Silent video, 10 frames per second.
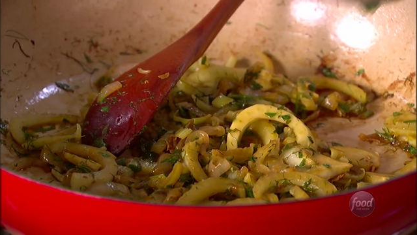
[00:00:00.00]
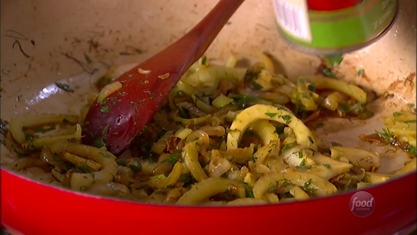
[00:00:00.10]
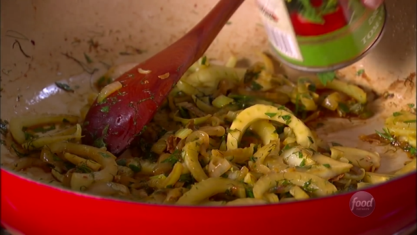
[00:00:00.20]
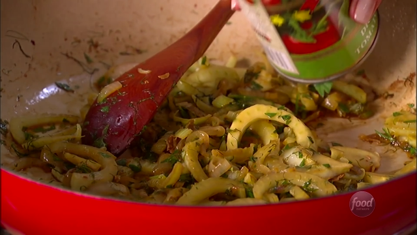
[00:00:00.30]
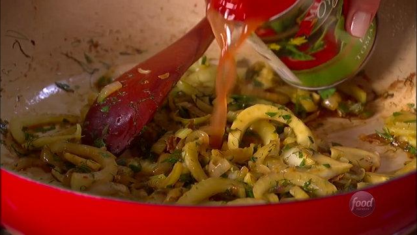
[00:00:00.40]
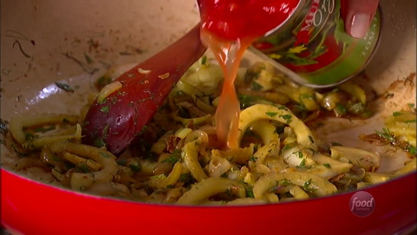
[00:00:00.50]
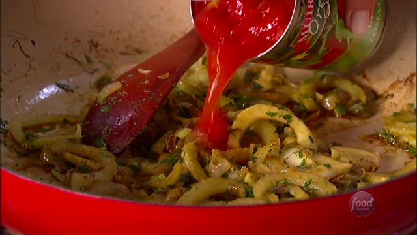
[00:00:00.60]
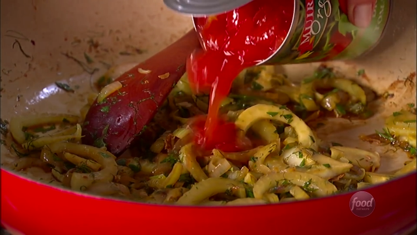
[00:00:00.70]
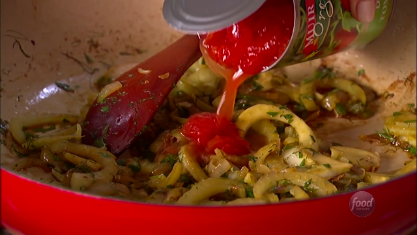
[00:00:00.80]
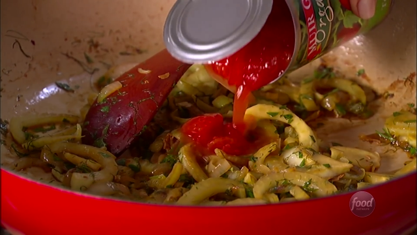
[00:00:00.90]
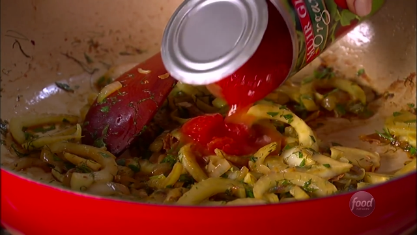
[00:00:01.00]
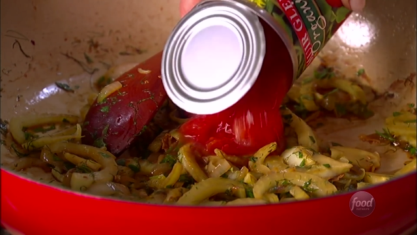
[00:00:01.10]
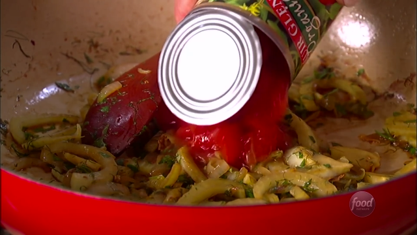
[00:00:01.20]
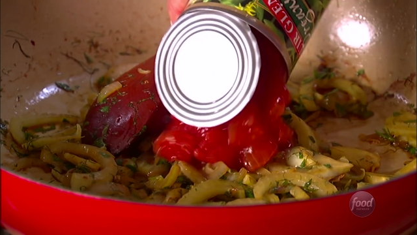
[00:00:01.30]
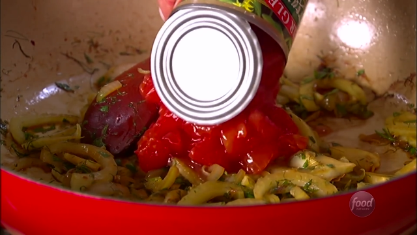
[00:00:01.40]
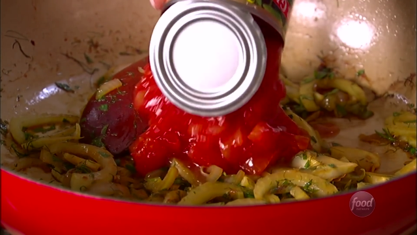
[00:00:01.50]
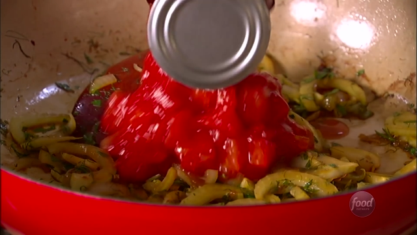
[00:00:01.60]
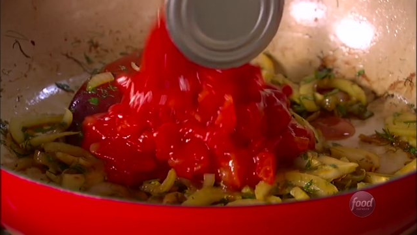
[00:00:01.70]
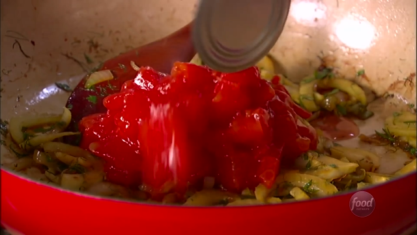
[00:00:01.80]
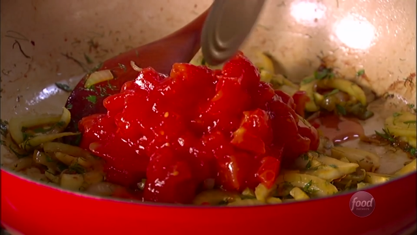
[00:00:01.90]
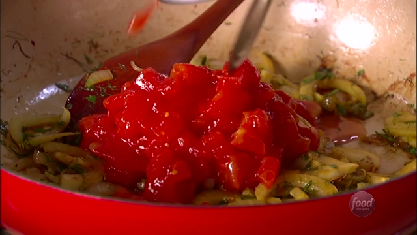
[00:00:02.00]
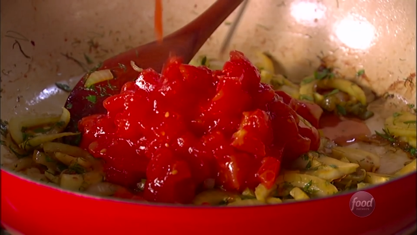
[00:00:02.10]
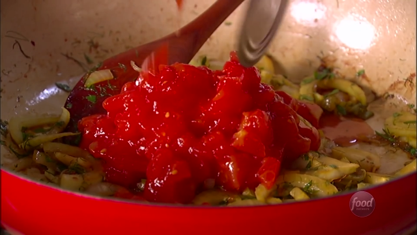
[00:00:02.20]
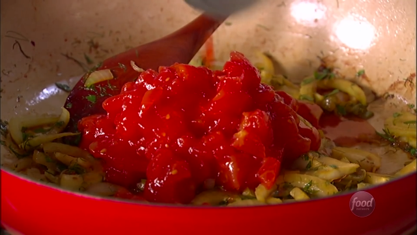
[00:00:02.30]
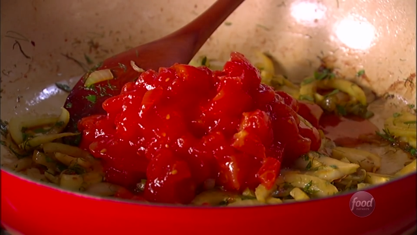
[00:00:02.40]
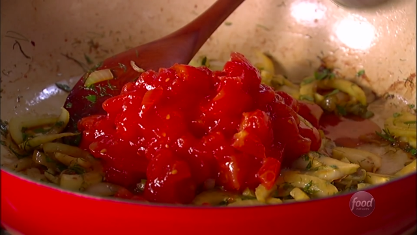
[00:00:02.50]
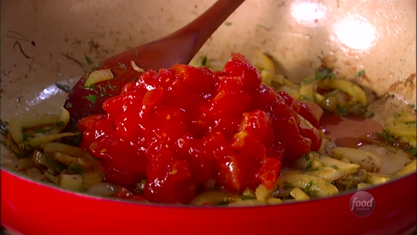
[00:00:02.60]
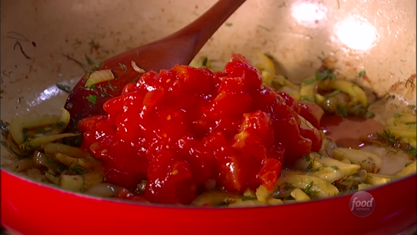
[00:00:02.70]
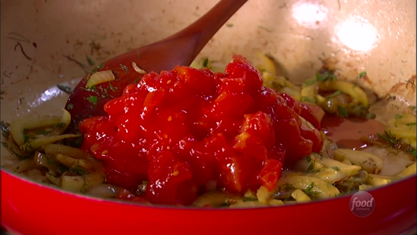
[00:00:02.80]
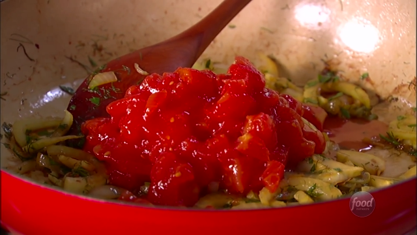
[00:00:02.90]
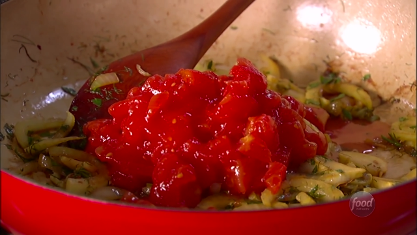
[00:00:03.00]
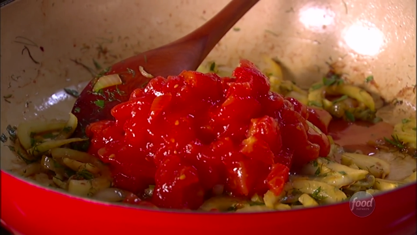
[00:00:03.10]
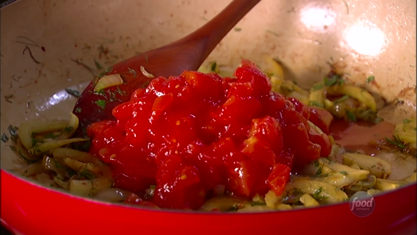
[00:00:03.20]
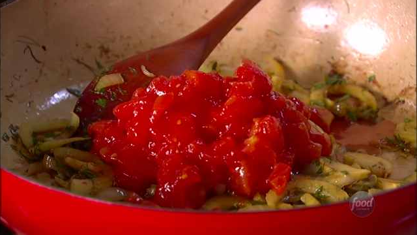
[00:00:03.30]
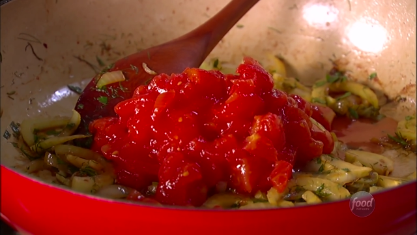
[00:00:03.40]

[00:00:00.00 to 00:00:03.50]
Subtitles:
No face is visible, so there are no lips to read.